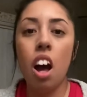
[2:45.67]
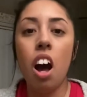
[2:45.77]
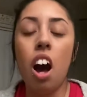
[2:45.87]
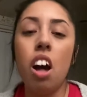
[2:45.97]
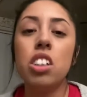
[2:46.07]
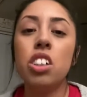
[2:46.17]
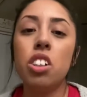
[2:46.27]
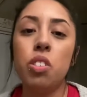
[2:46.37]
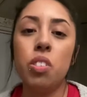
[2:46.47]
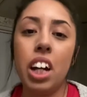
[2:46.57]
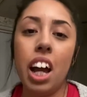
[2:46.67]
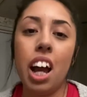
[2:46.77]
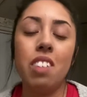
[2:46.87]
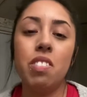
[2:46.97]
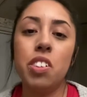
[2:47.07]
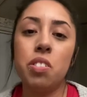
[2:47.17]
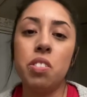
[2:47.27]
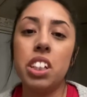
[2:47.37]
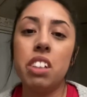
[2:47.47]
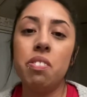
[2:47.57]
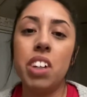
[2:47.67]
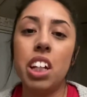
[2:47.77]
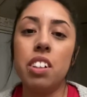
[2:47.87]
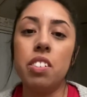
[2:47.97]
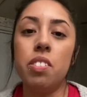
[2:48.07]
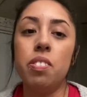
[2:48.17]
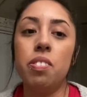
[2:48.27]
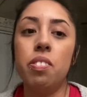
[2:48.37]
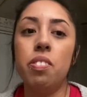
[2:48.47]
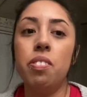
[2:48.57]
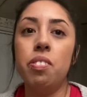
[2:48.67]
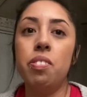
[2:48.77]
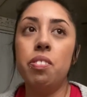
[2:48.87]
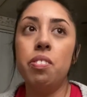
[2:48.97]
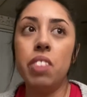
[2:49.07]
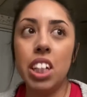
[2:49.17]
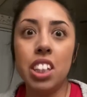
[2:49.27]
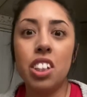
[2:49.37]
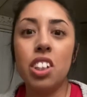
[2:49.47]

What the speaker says: Also, what happened with my month